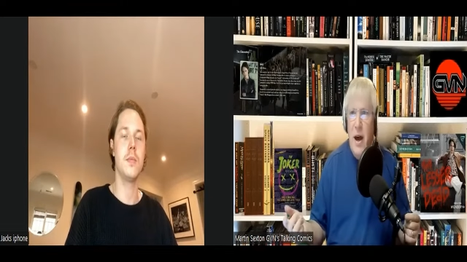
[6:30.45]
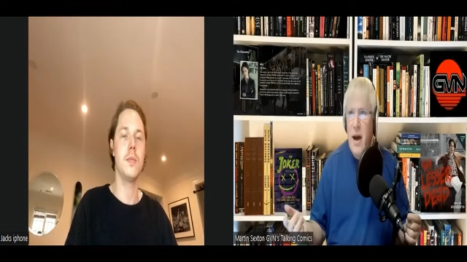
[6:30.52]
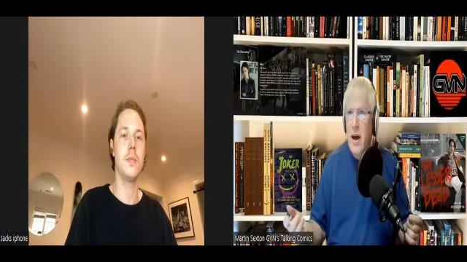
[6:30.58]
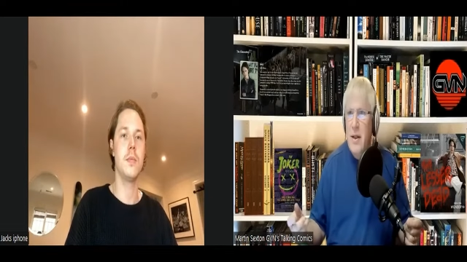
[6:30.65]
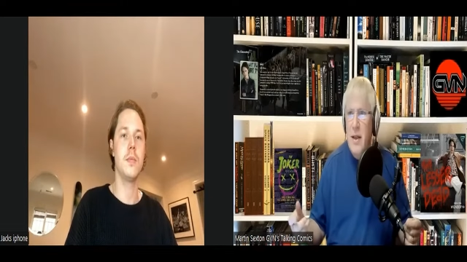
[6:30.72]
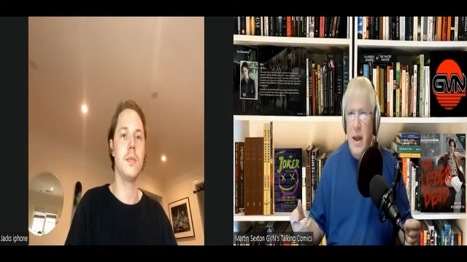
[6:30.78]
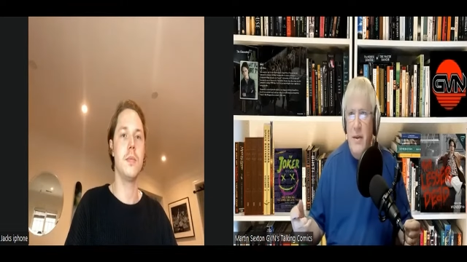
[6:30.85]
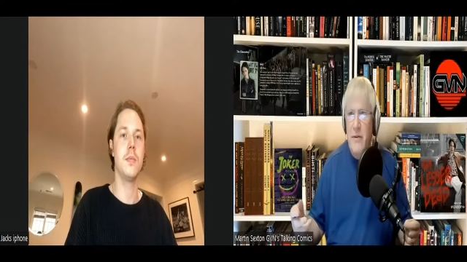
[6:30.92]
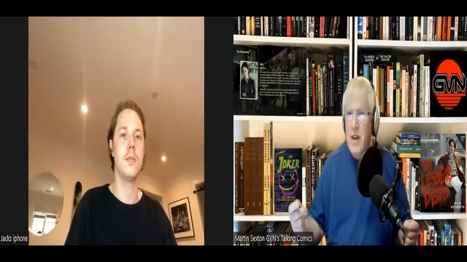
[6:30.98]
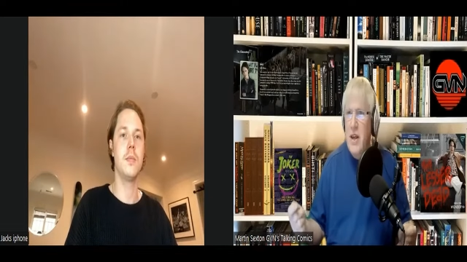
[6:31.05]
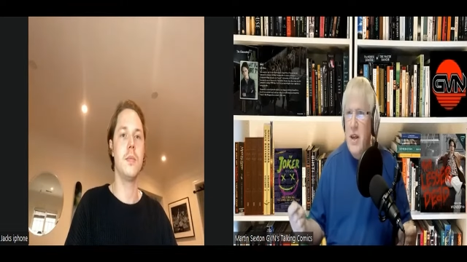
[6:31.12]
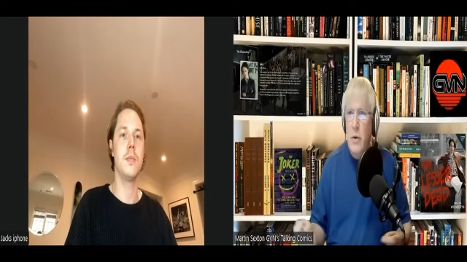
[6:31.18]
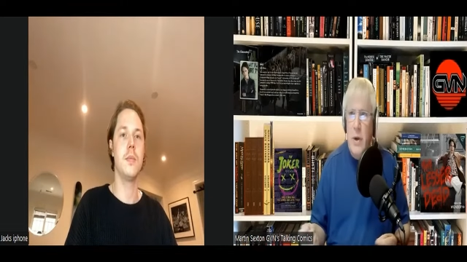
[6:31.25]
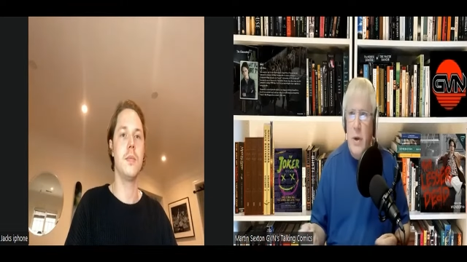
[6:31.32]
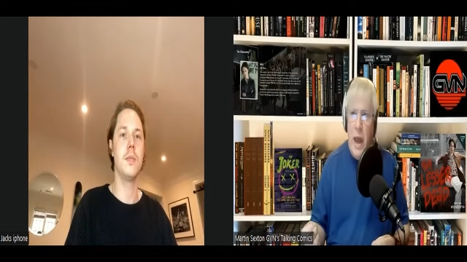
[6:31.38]
Speaker 1: uh, like
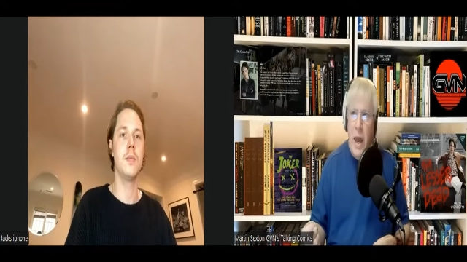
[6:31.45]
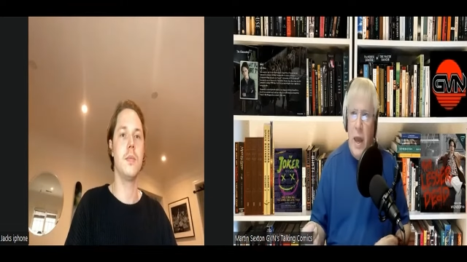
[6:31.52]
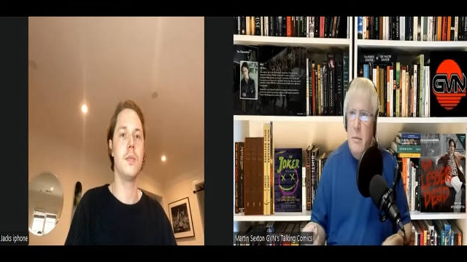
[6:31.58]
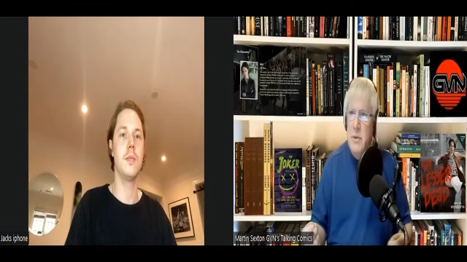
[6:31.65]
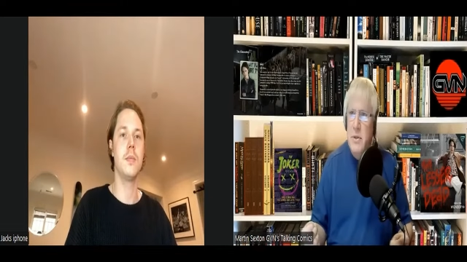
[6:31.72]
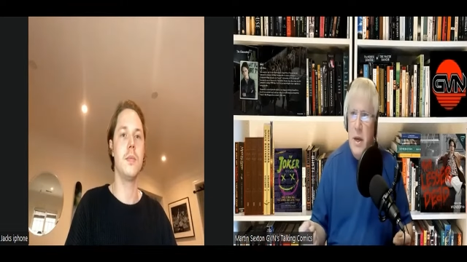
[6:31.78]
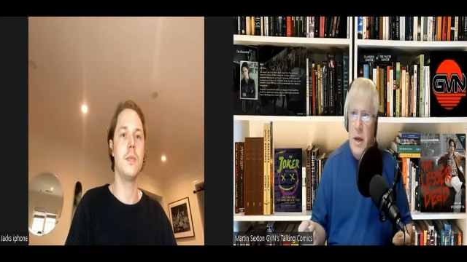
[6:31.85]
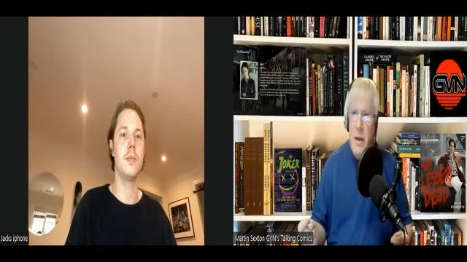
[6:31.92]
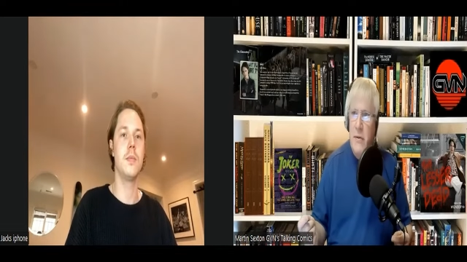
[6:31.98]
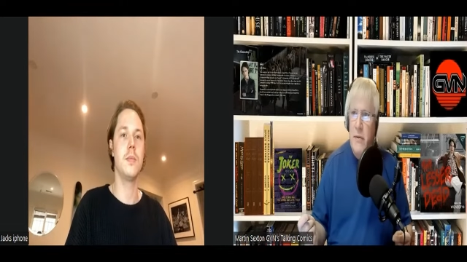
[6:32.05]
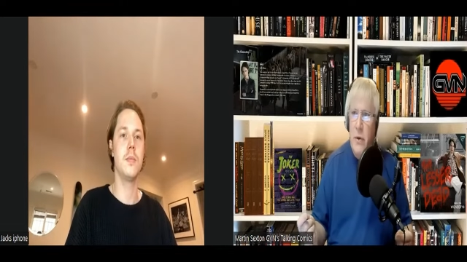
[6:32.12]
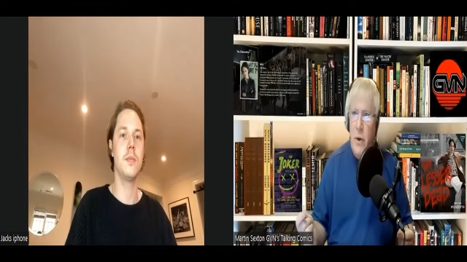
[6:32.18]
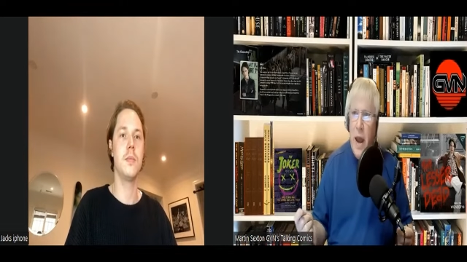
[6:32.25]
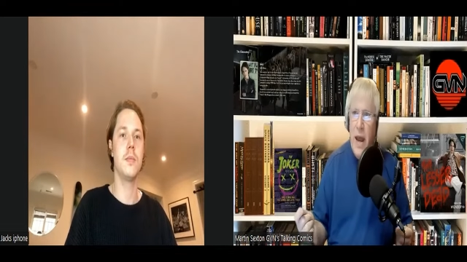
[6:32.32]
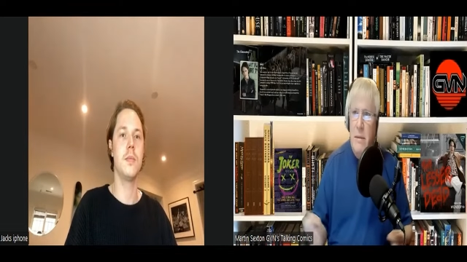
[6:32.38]
video games
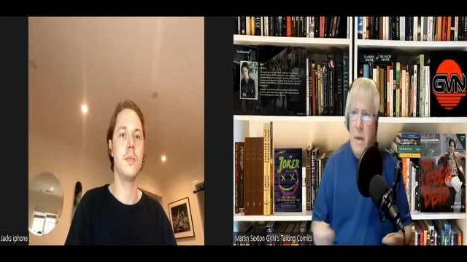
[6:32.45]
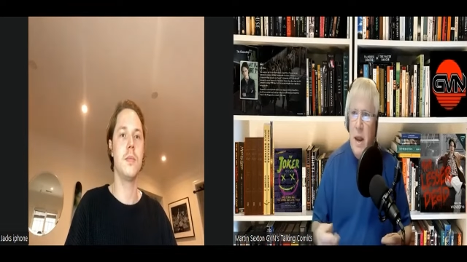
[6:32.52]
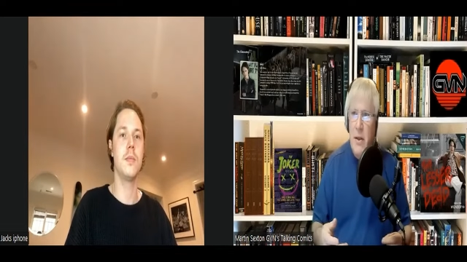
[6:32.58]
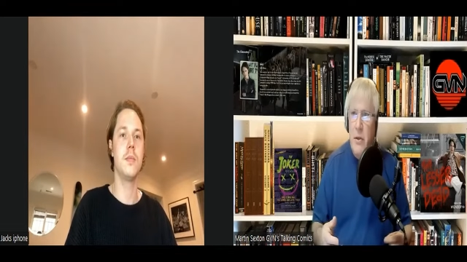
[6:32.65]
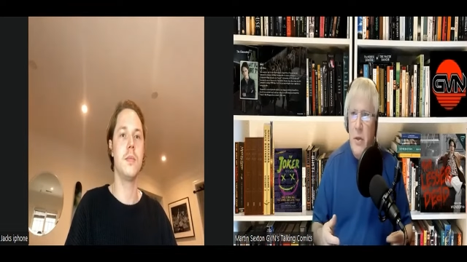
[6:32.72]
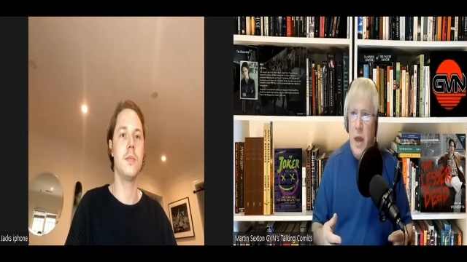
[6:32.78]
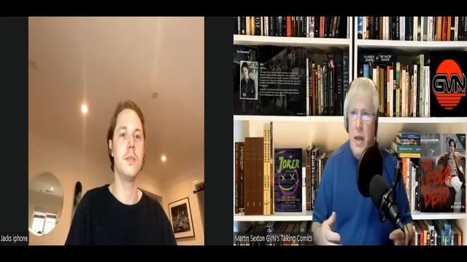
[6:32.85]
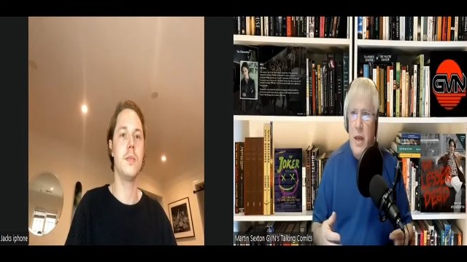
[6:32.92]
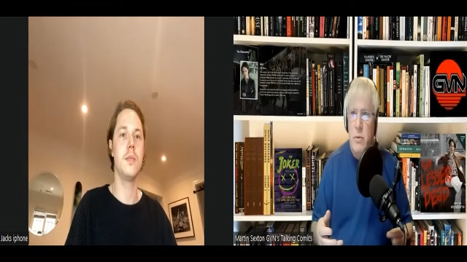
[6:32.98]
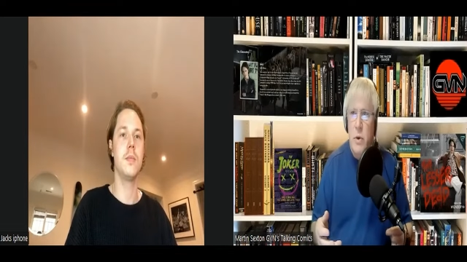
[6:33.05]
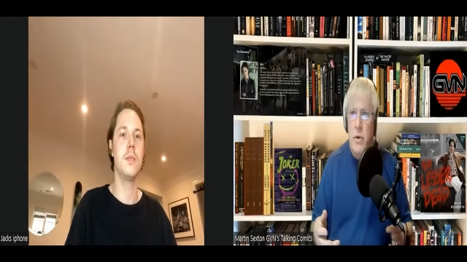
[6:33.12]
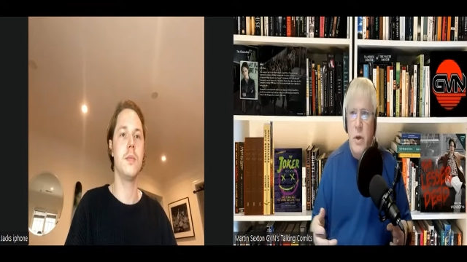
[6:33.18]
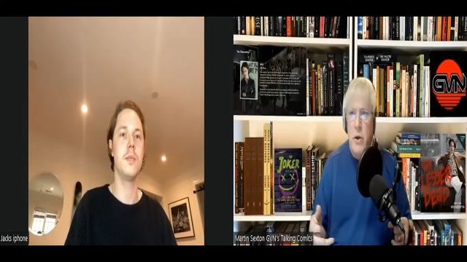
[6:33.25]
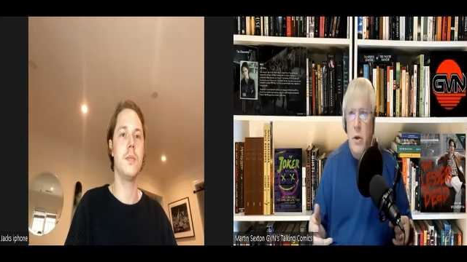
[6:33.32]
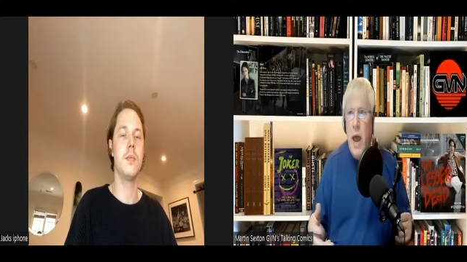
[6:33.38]
and for animated
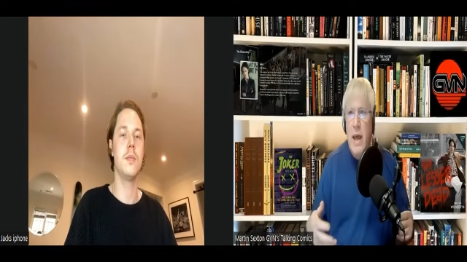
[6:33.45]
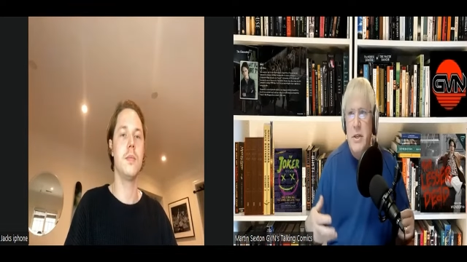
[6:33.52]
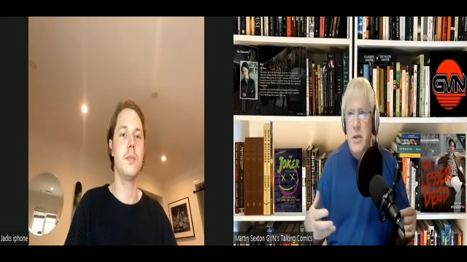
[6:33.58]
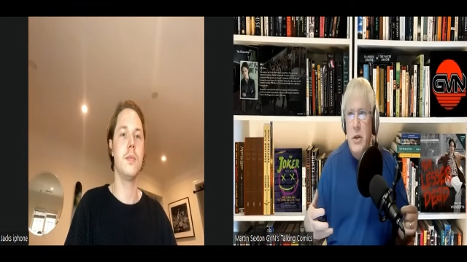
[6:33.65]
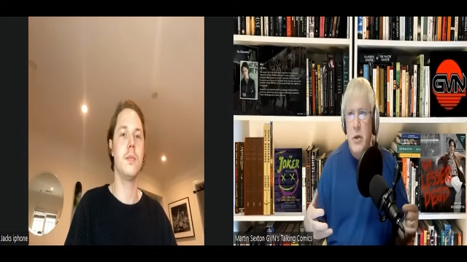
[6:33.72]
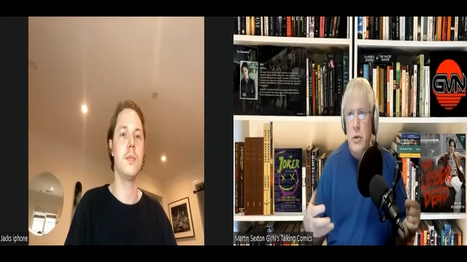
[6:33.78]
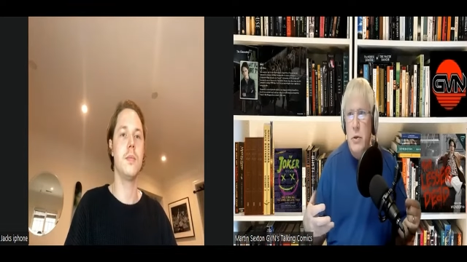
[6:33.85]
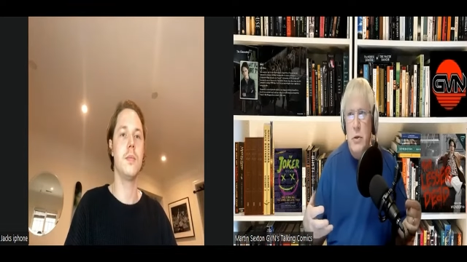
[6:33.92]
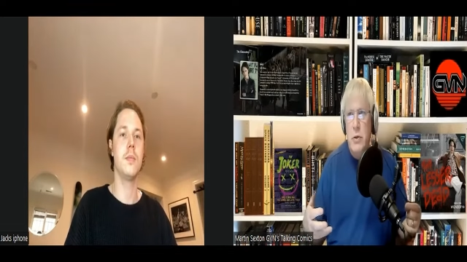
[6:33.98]
things where they'll ask